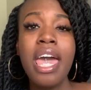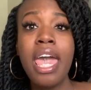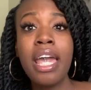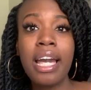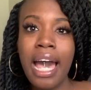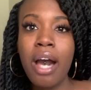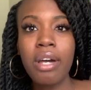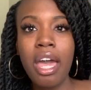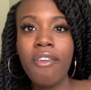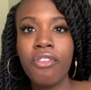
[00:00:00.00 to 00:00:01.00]
And Kyle
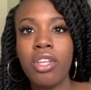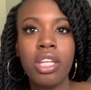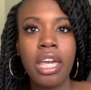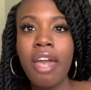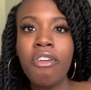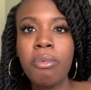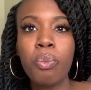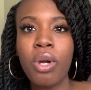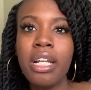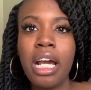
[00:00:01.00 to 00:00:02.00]
gave gave him the
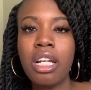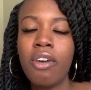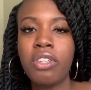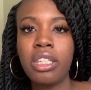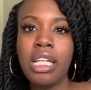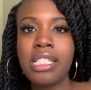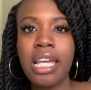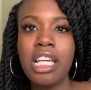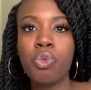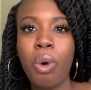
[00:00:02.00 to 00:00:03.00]
rundown of the things that
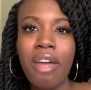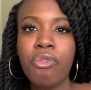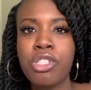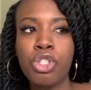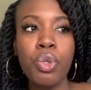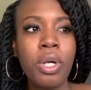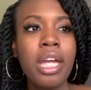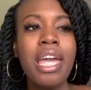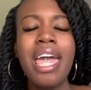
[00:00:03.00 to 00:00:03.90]
his wife was doing,